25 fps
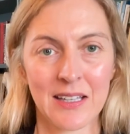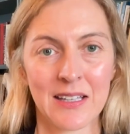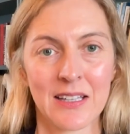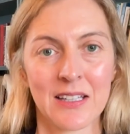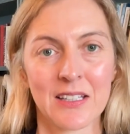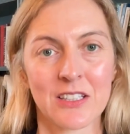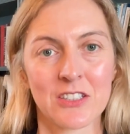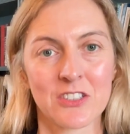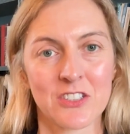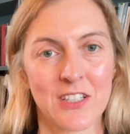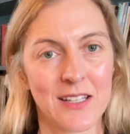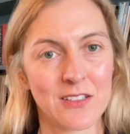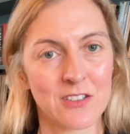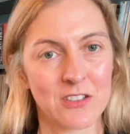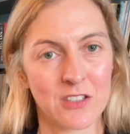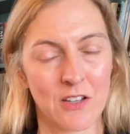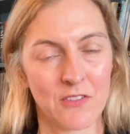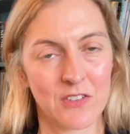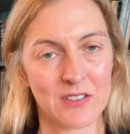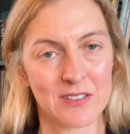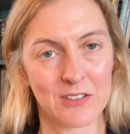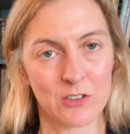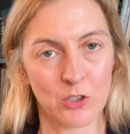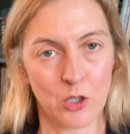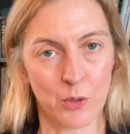Shared
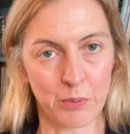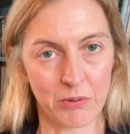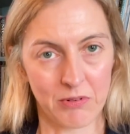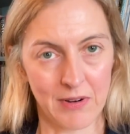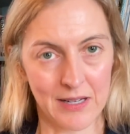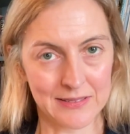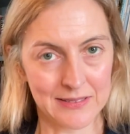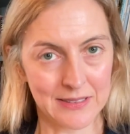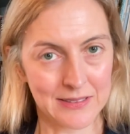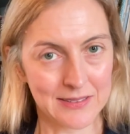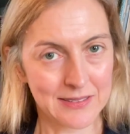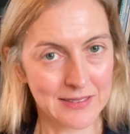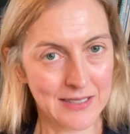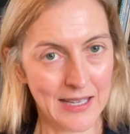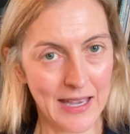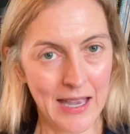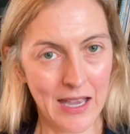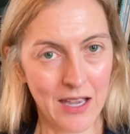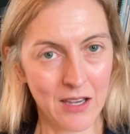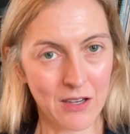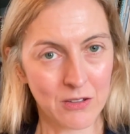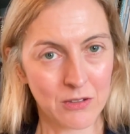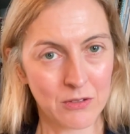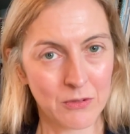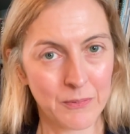services operate at
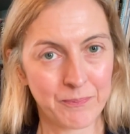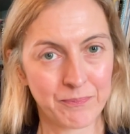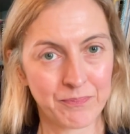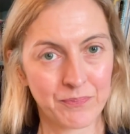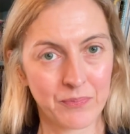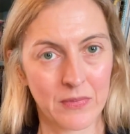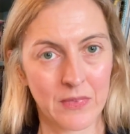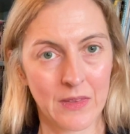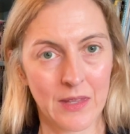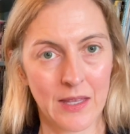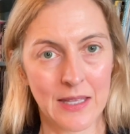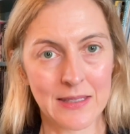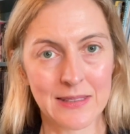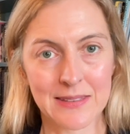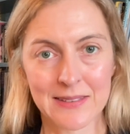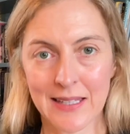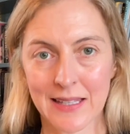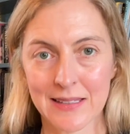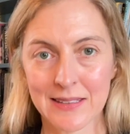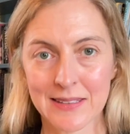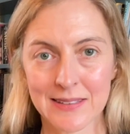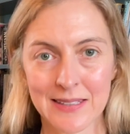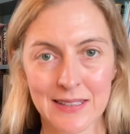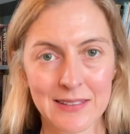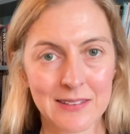scale, and
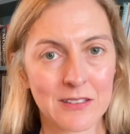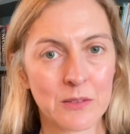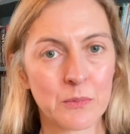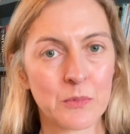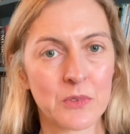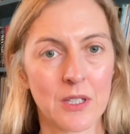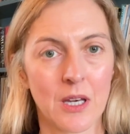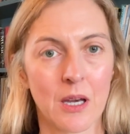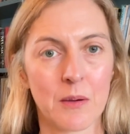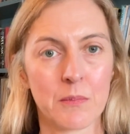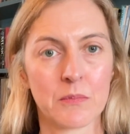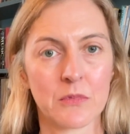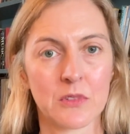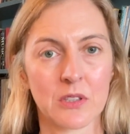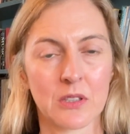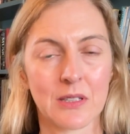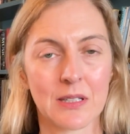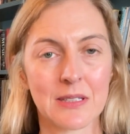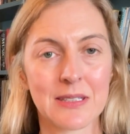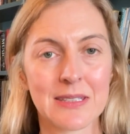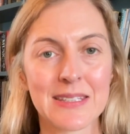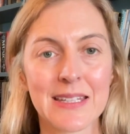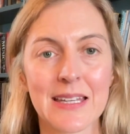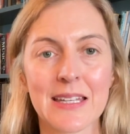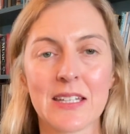set systems up to
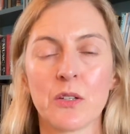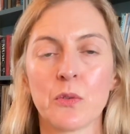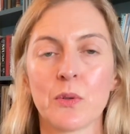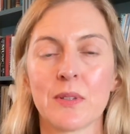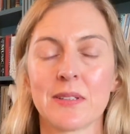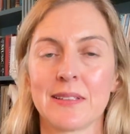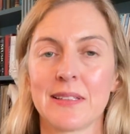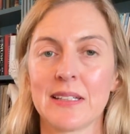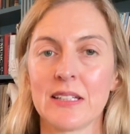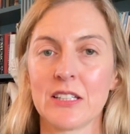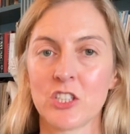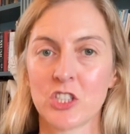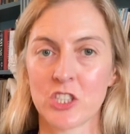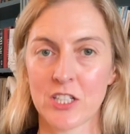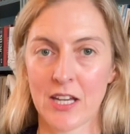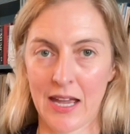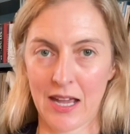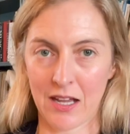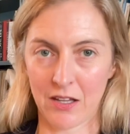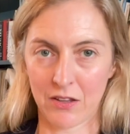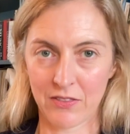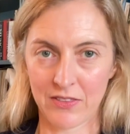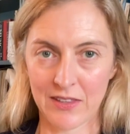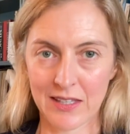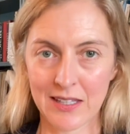continuously
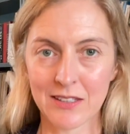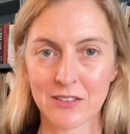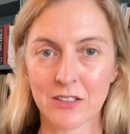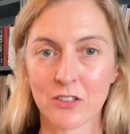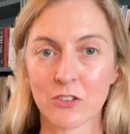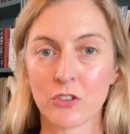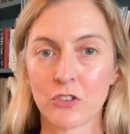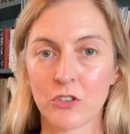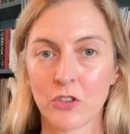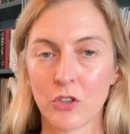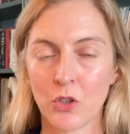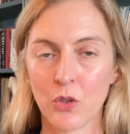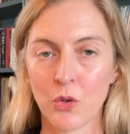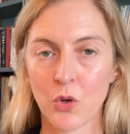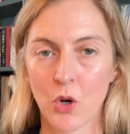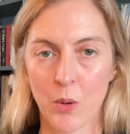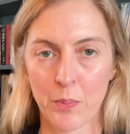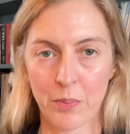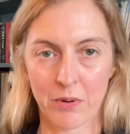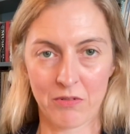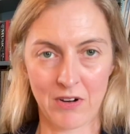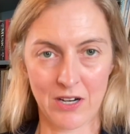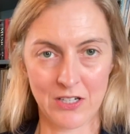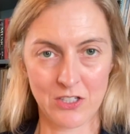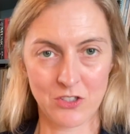check. These are two
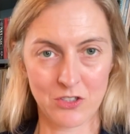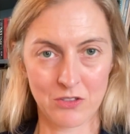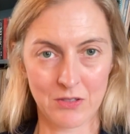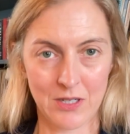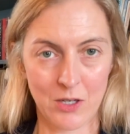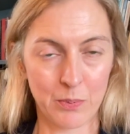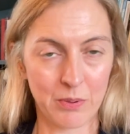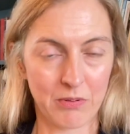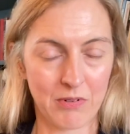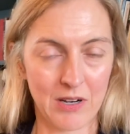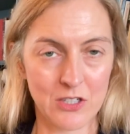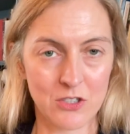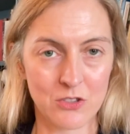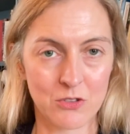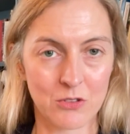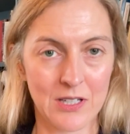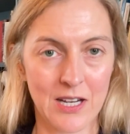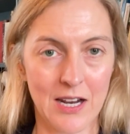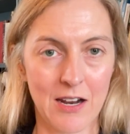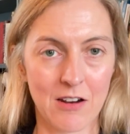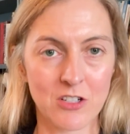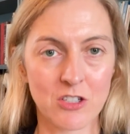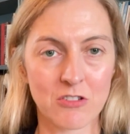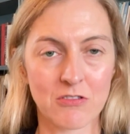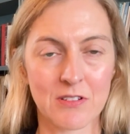operational
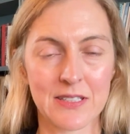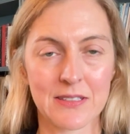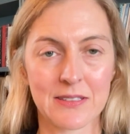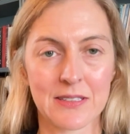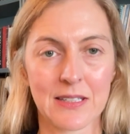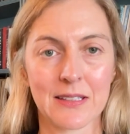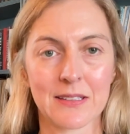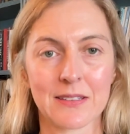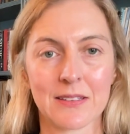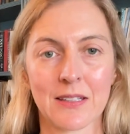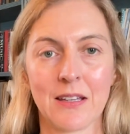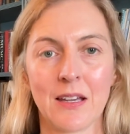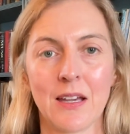characteristics